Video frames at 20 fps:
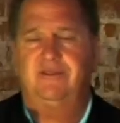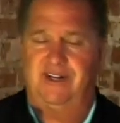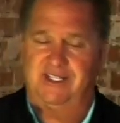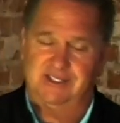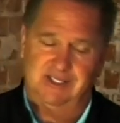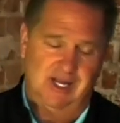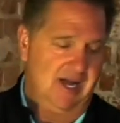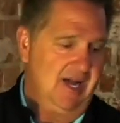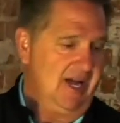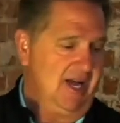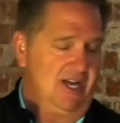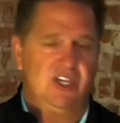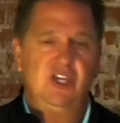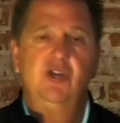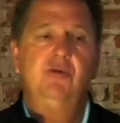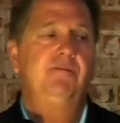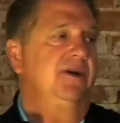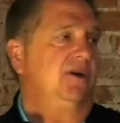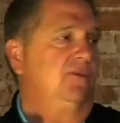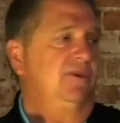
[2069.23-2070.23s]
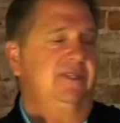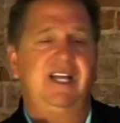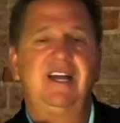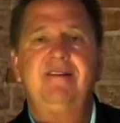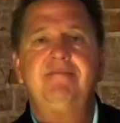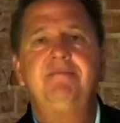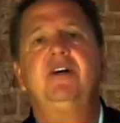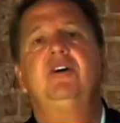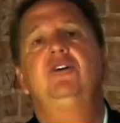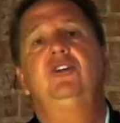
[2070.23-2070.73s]
us. You build what
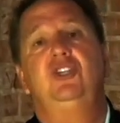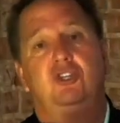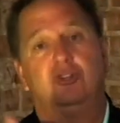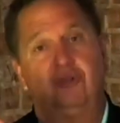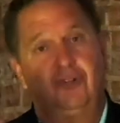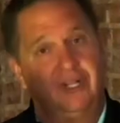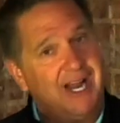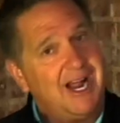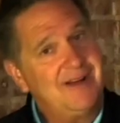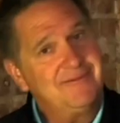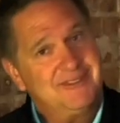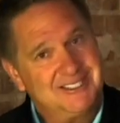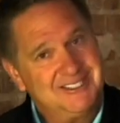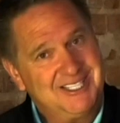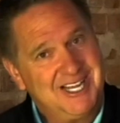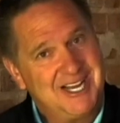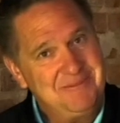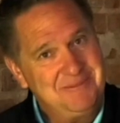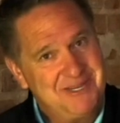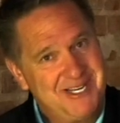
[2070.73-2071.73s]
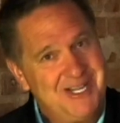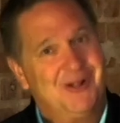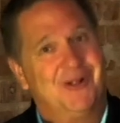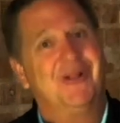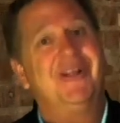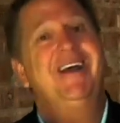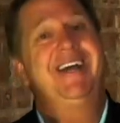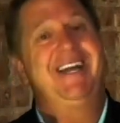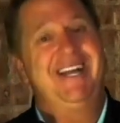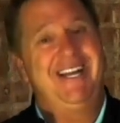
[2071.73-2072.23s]
they built, you can have the same
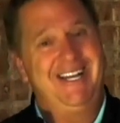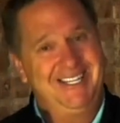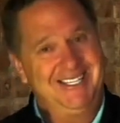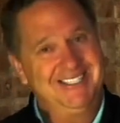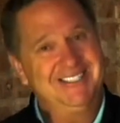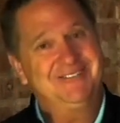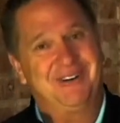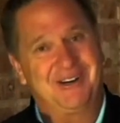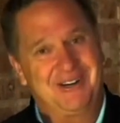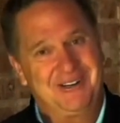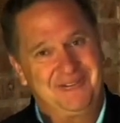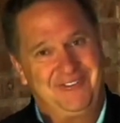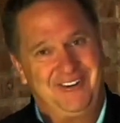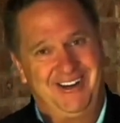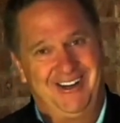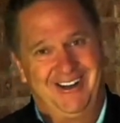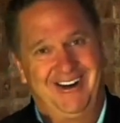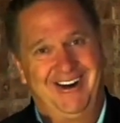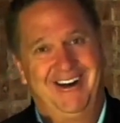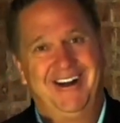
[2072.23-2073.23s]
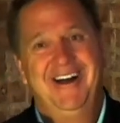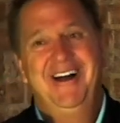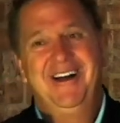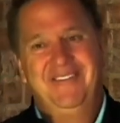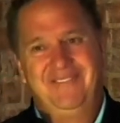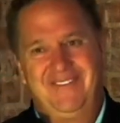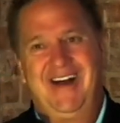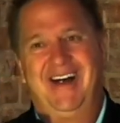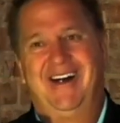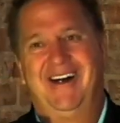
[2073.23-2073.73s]
deal. It is very
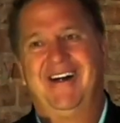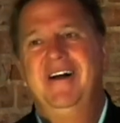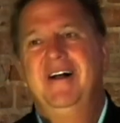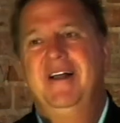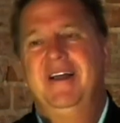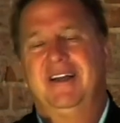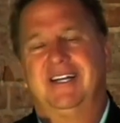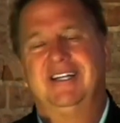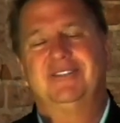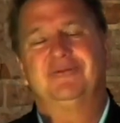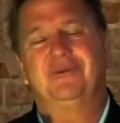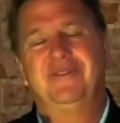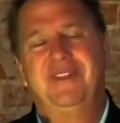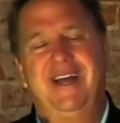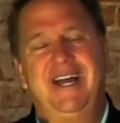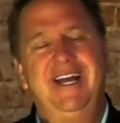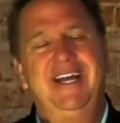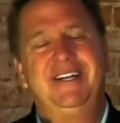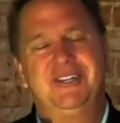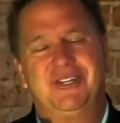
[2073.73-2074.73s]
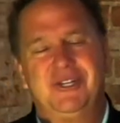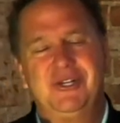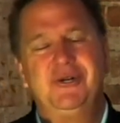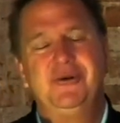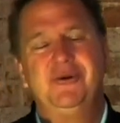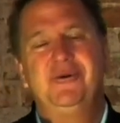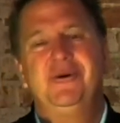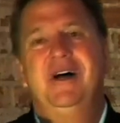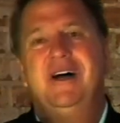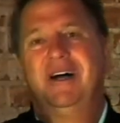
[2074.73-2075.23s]
fair because when they
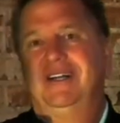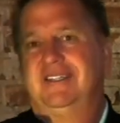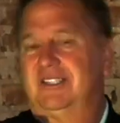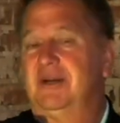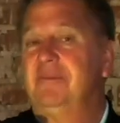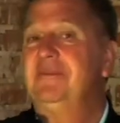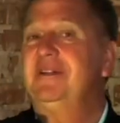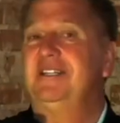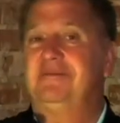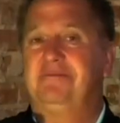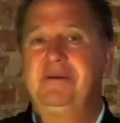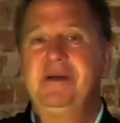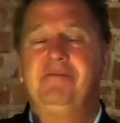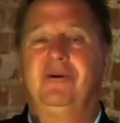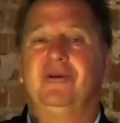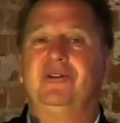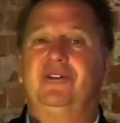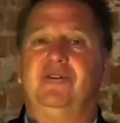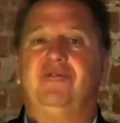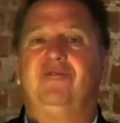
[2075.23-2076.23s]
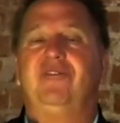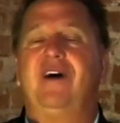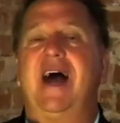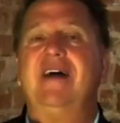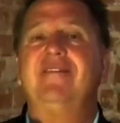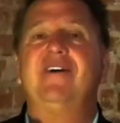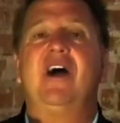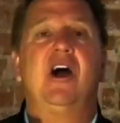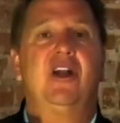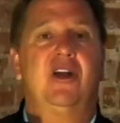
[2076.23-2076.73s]
do, some of these people do
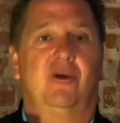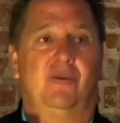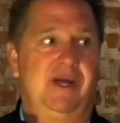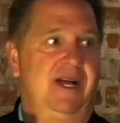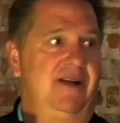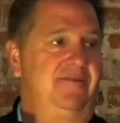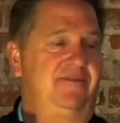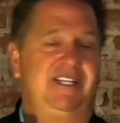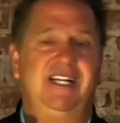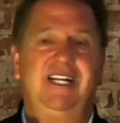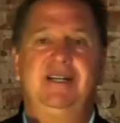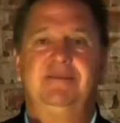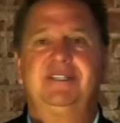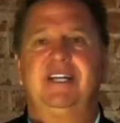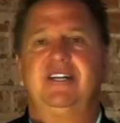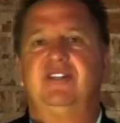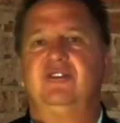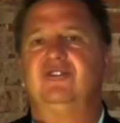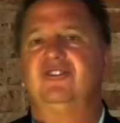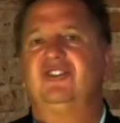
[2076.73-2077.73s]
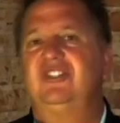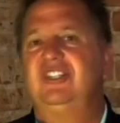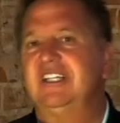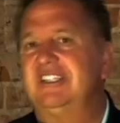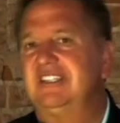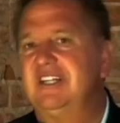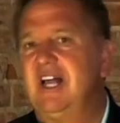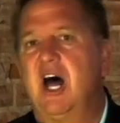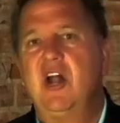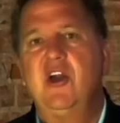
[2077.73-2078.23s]
500. We have teams that do
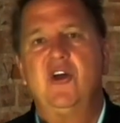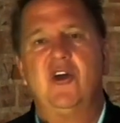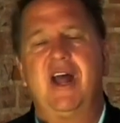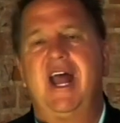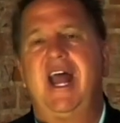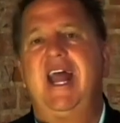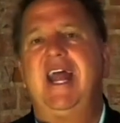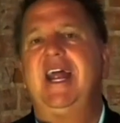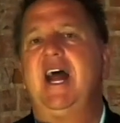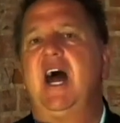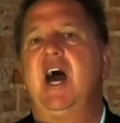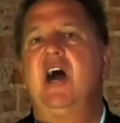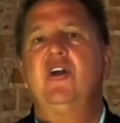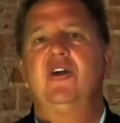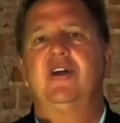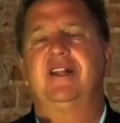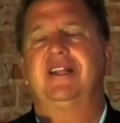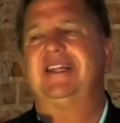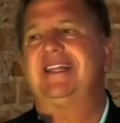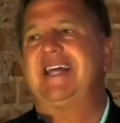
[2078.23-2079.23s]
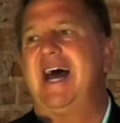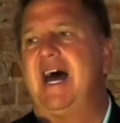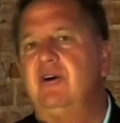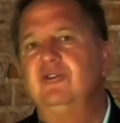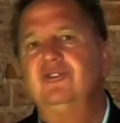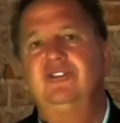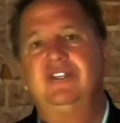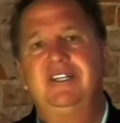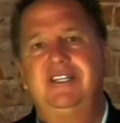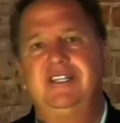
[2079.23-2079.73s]
600, 800,
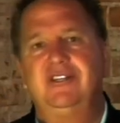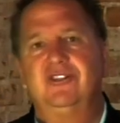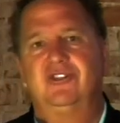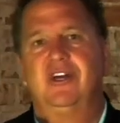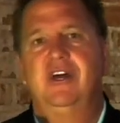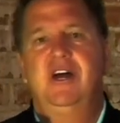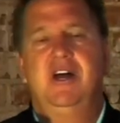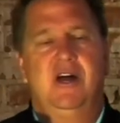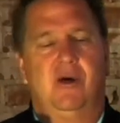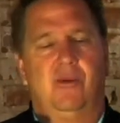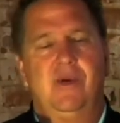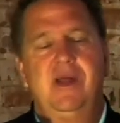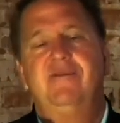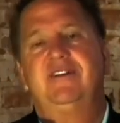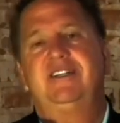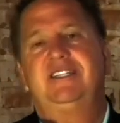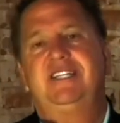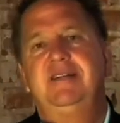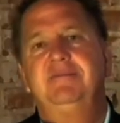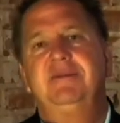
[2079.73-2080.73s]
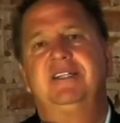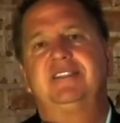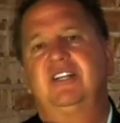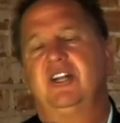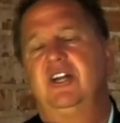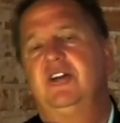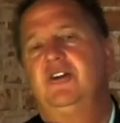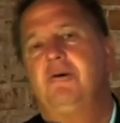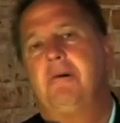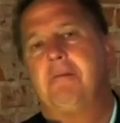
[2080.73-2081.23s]
1,000 deals. We have a team that's
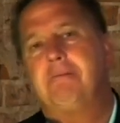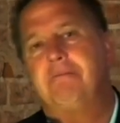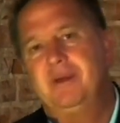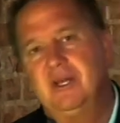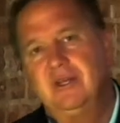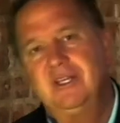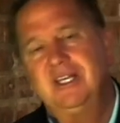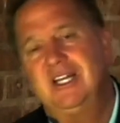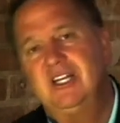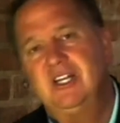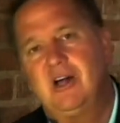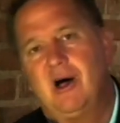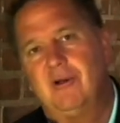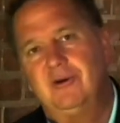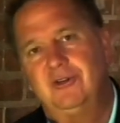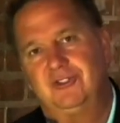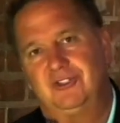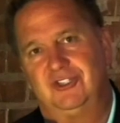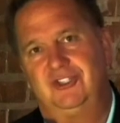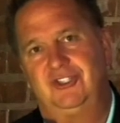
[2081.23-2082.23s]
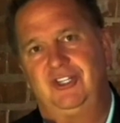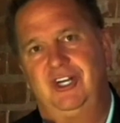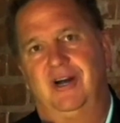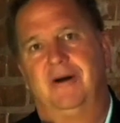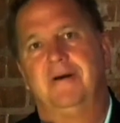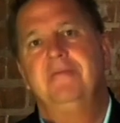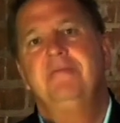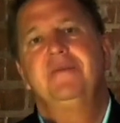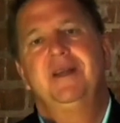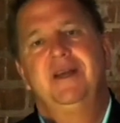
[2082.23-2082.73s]
going to do $1 billion this
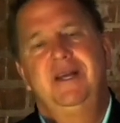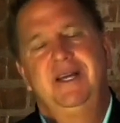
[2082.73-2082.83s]
year.